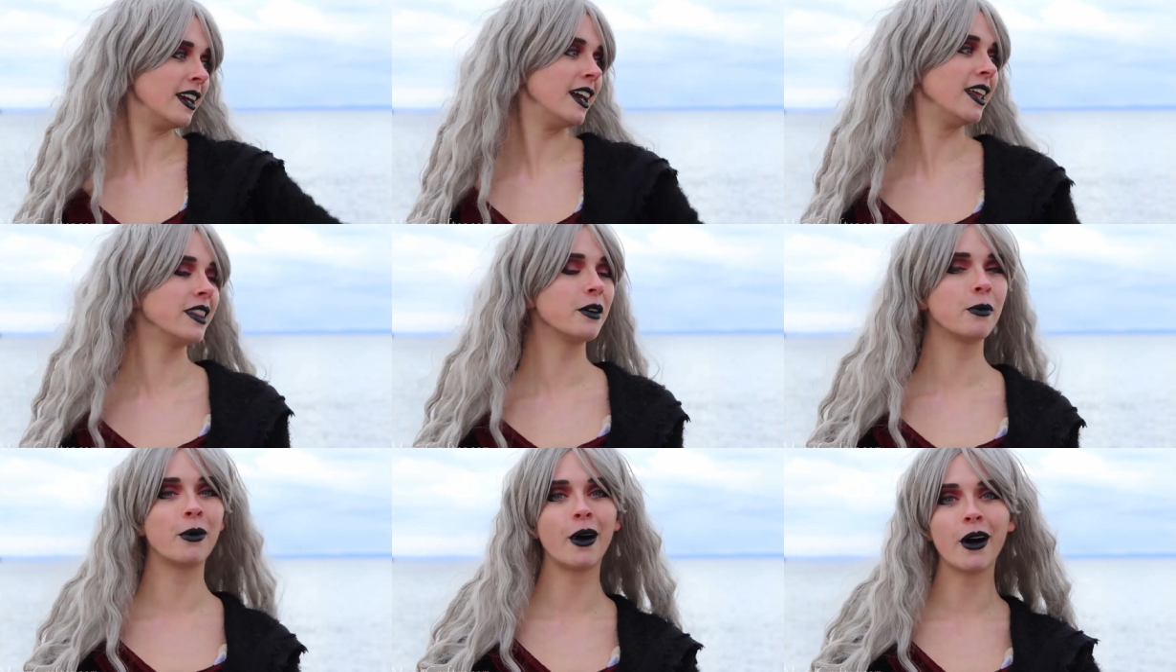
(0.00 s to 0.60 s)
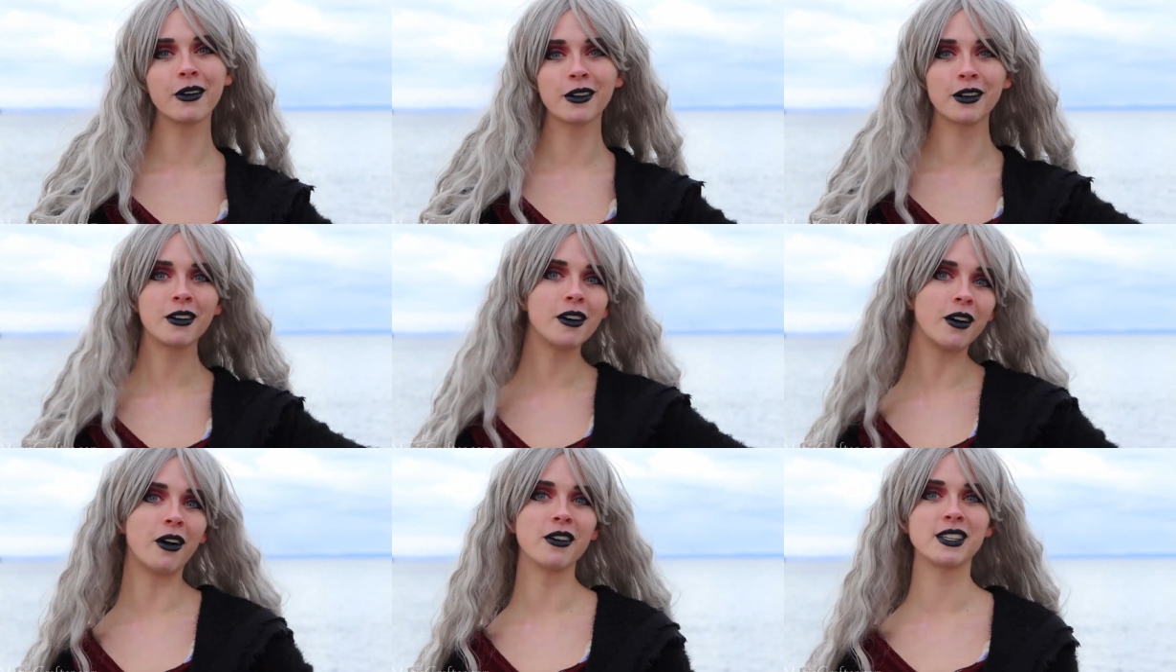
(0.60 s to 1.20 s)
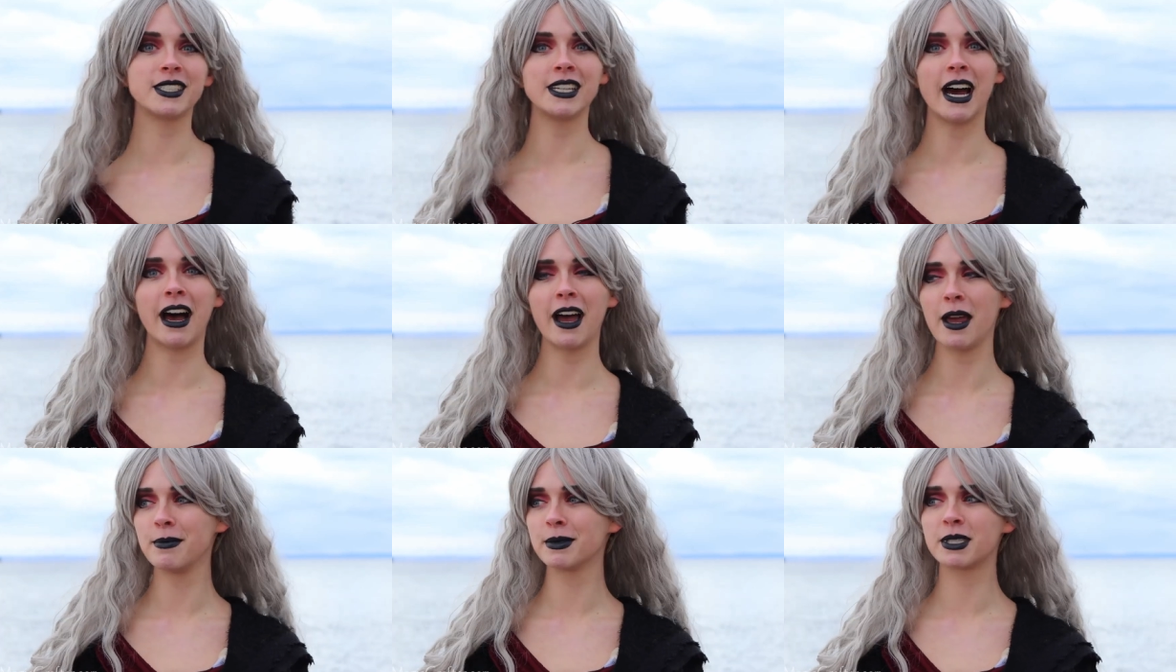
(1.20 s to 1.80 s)
in the water all the
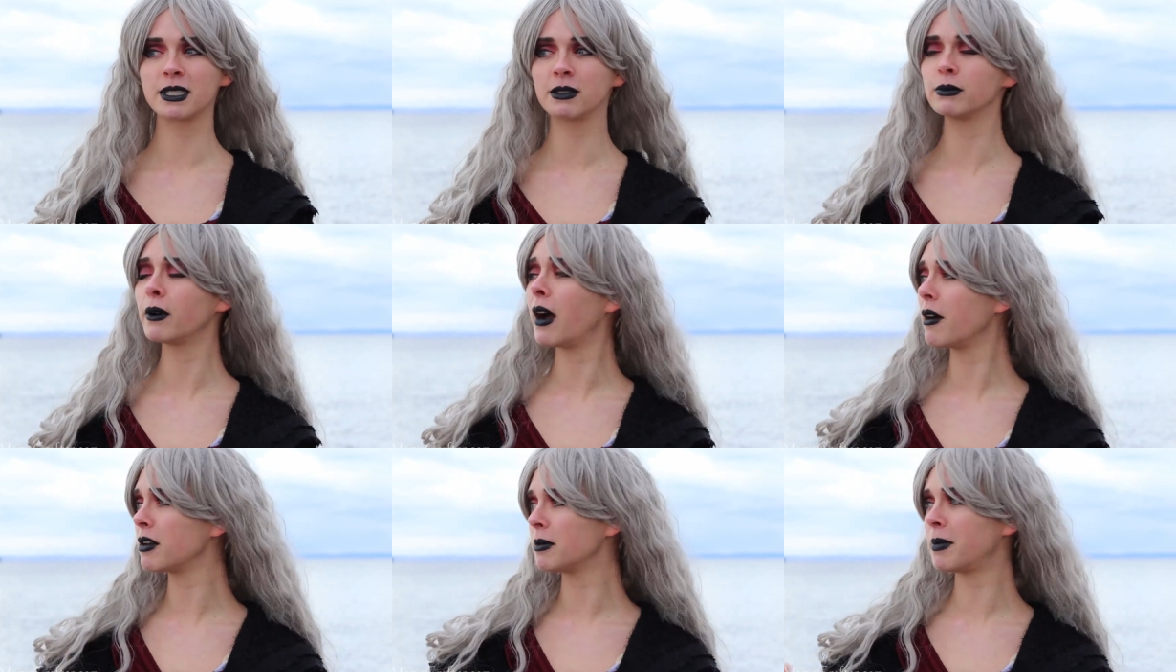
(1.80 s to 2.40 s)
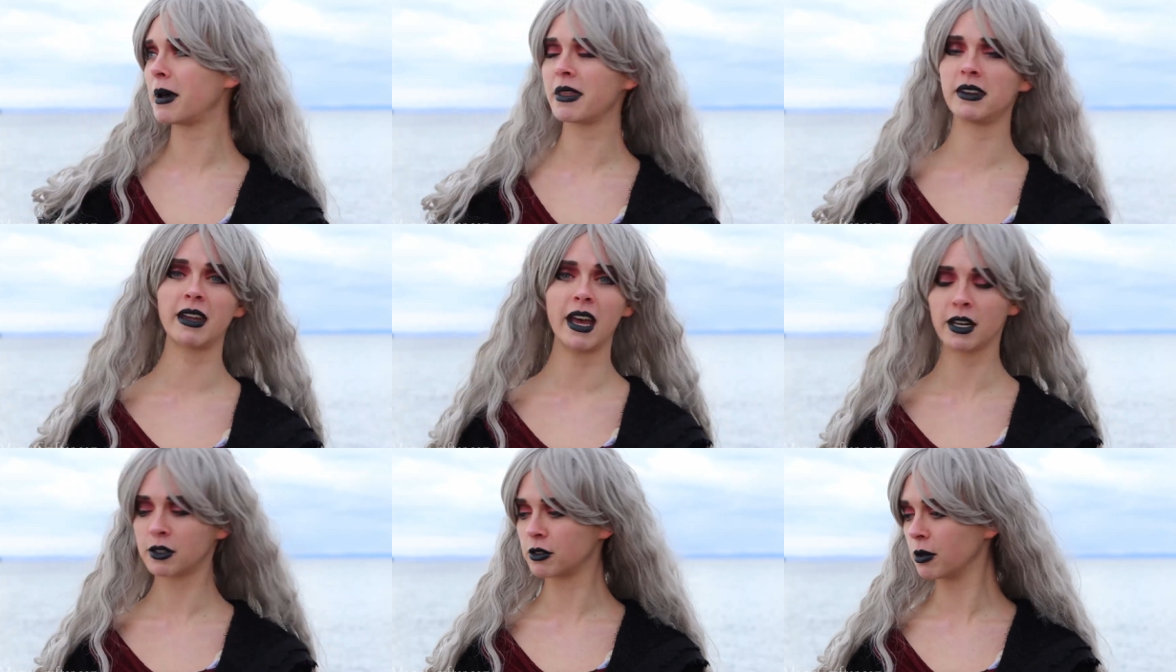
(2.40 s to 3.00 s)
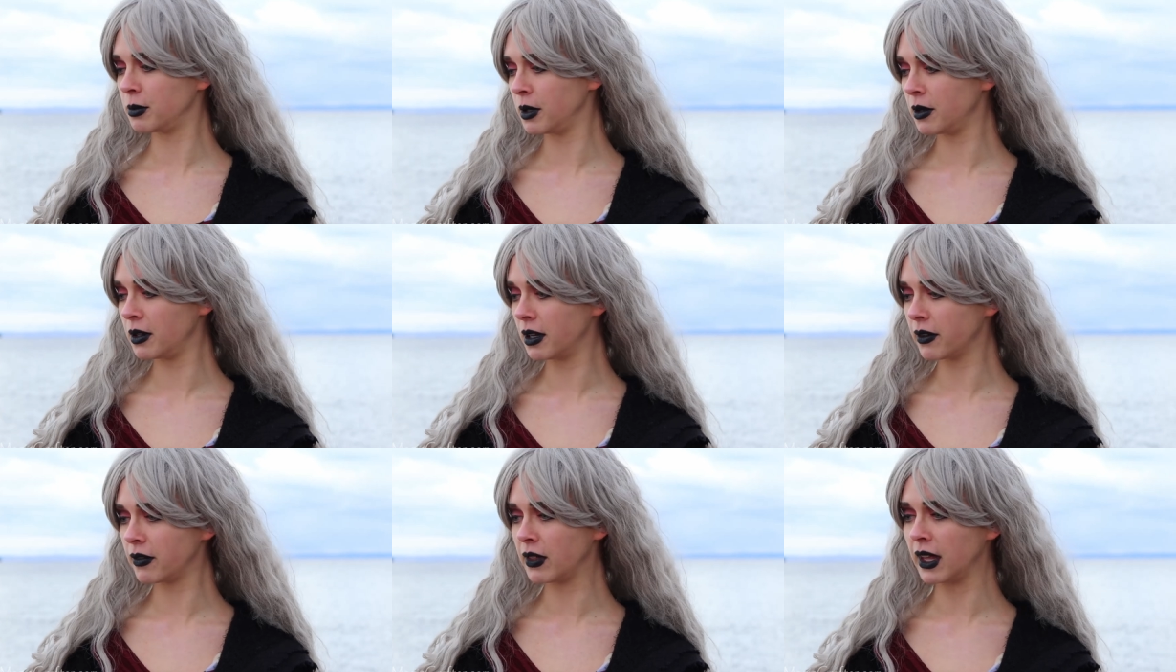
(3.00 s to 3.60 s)
time, surrounded by the natural
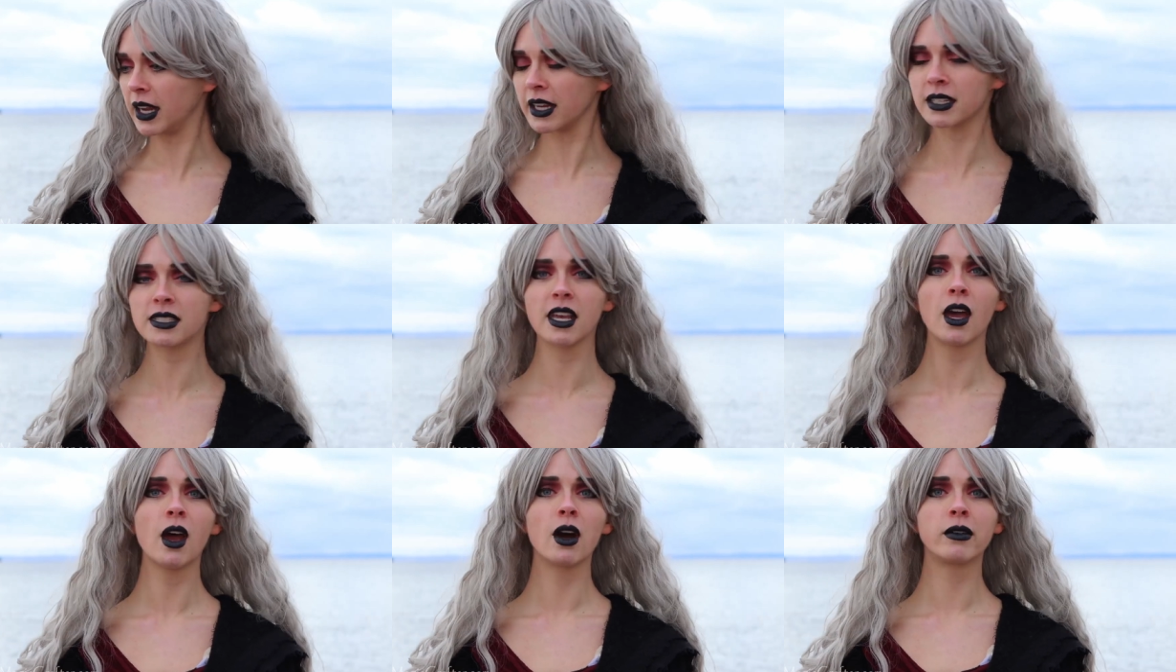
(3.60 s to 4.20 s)
beauty of things,